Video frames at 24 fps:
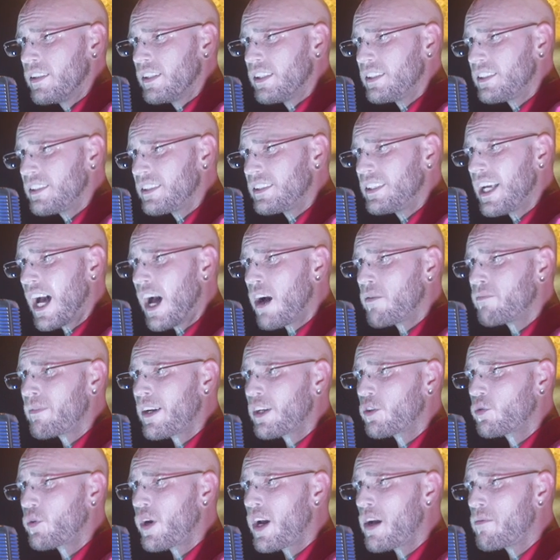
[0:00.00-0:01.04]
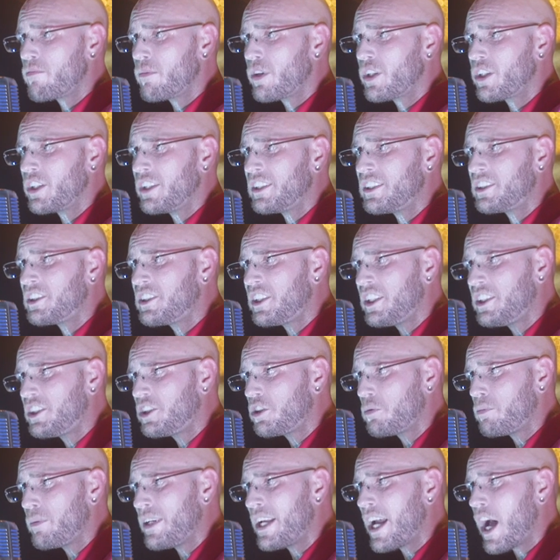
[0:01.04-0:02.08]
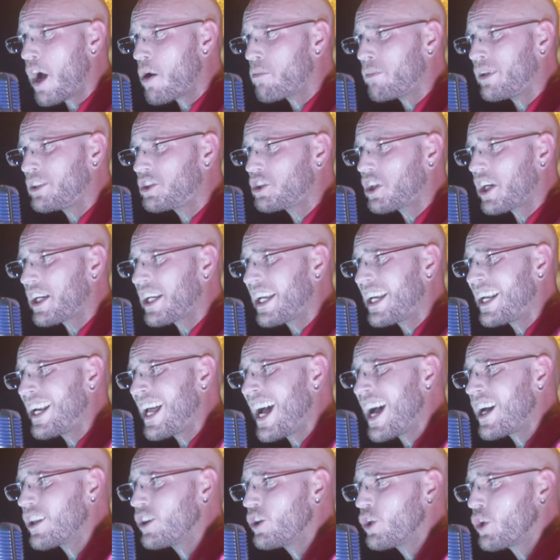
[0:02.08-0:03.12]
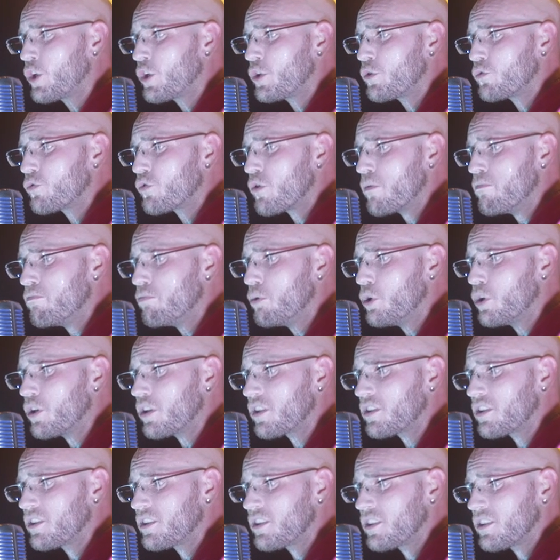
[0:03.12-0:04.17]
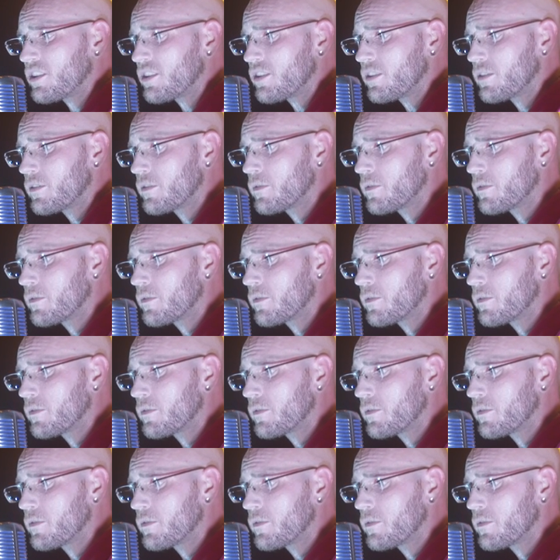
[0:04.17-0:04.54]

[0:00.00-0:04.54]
This is how my grandmother is teaching me how much I cannot learn from books.